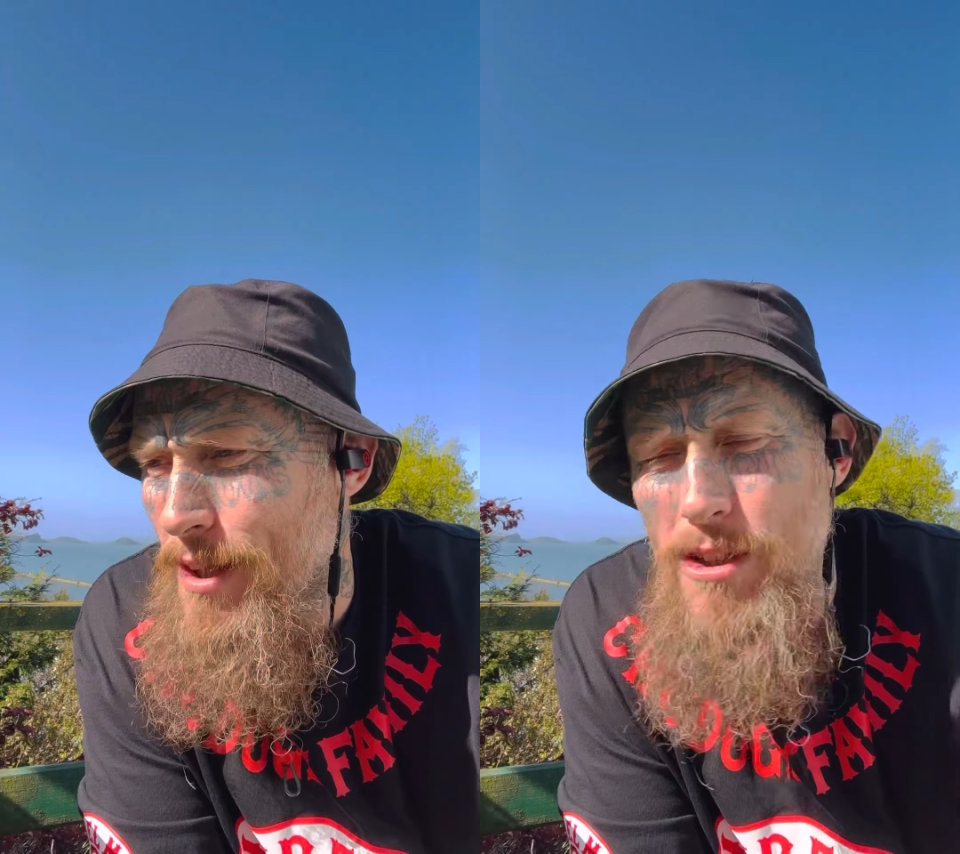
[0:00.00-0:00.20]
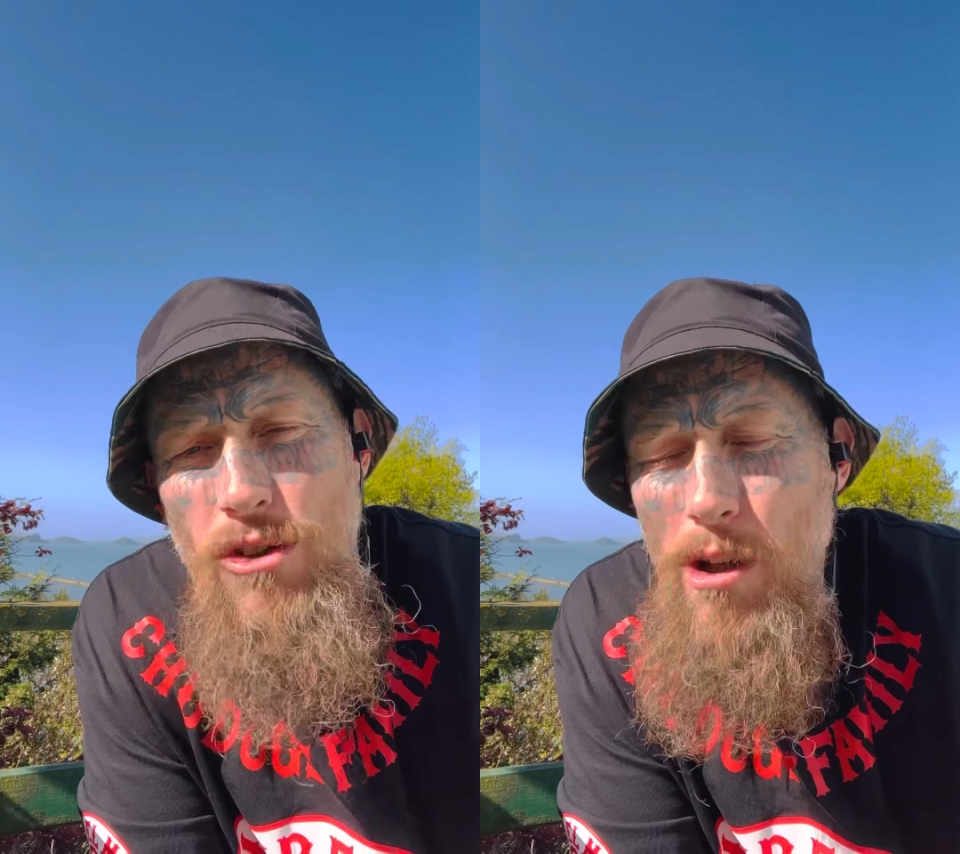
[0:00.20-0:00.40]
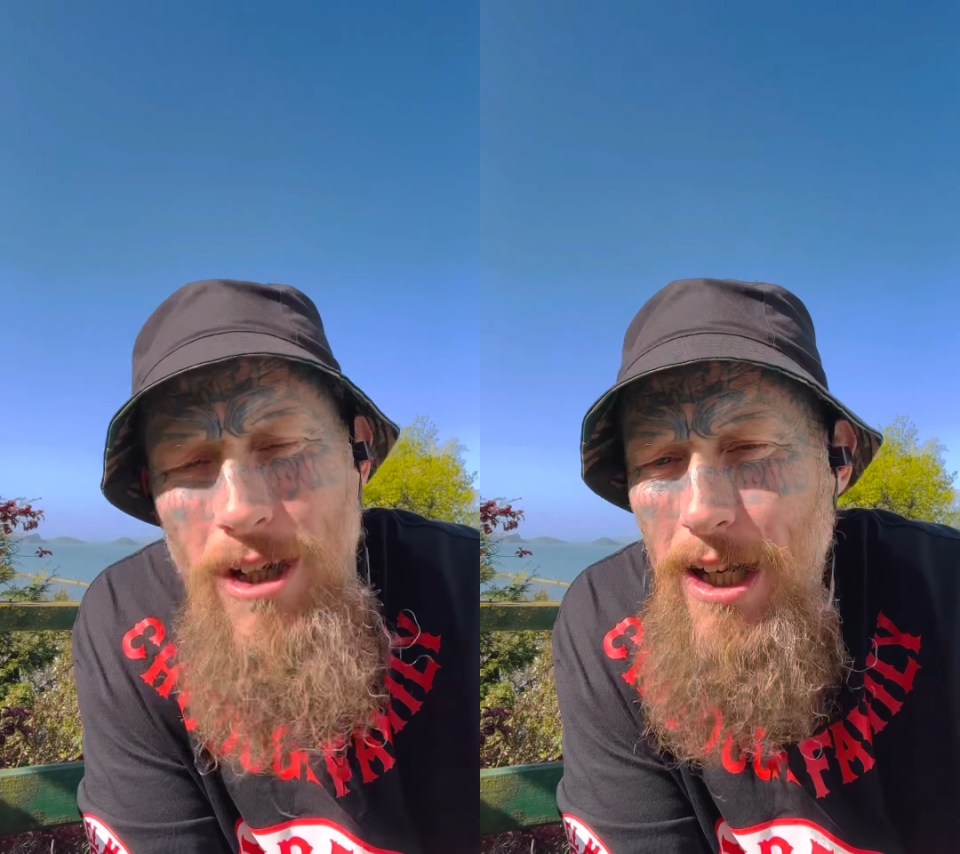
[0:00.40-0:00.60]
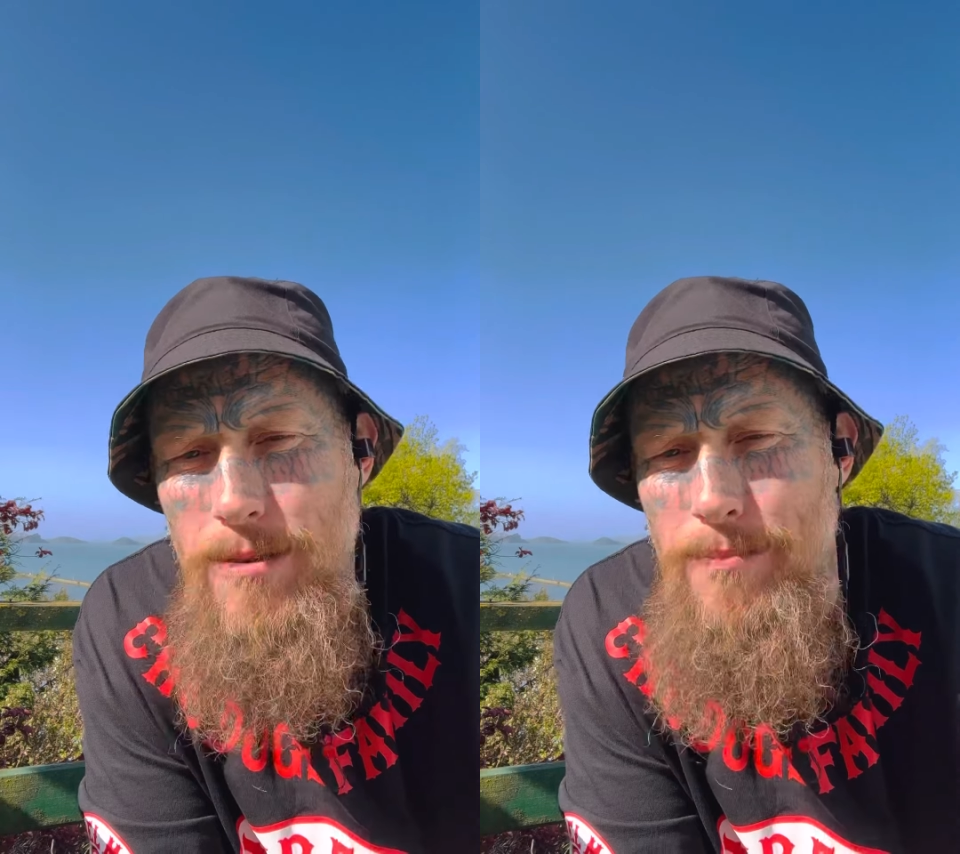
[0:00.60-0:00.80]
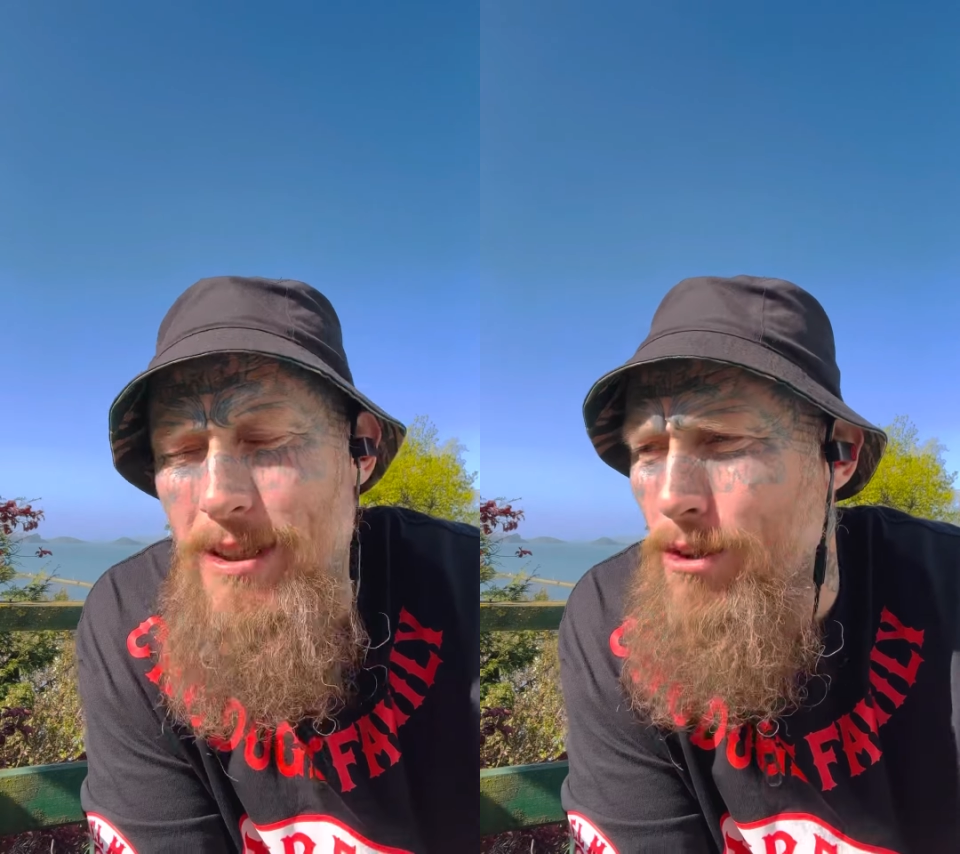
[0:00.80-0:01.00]
So don't
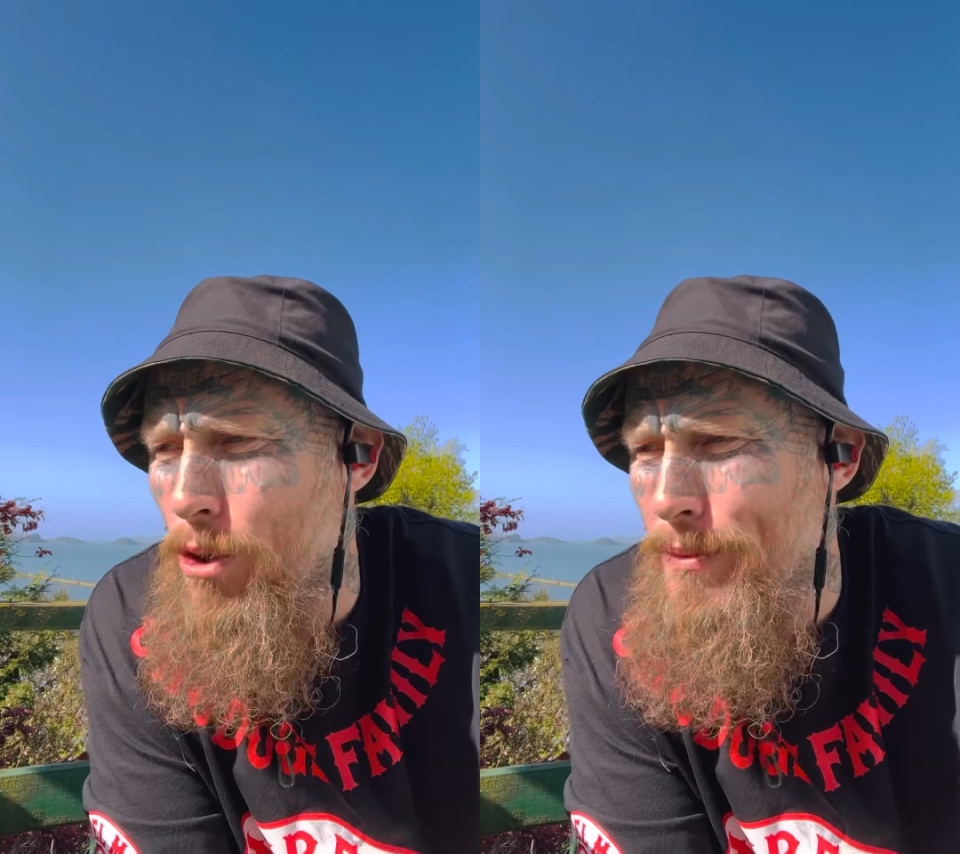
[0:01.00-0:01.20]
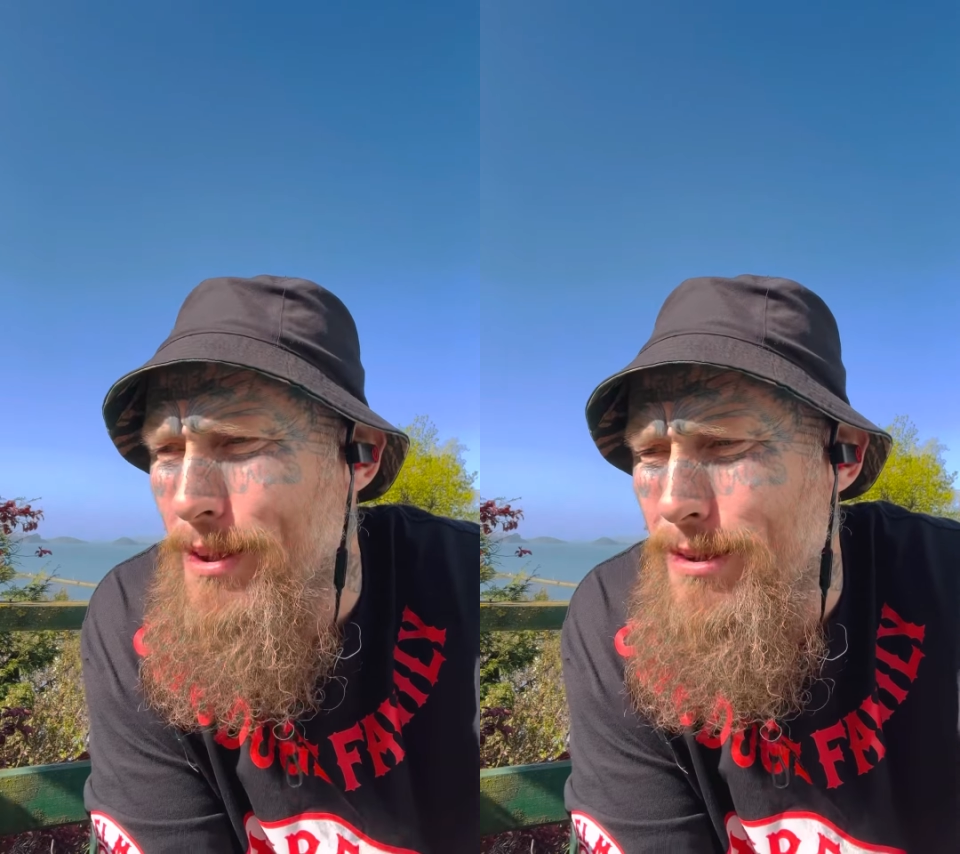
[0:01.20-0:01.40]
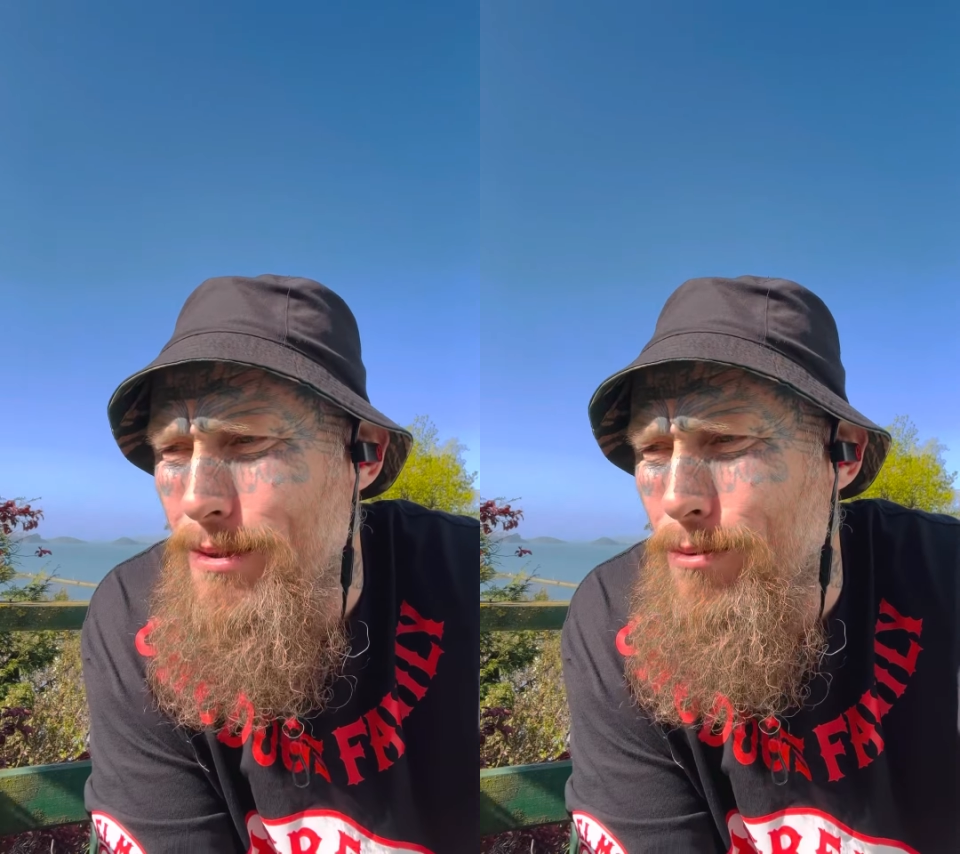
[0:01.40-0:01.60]
ask me in the comments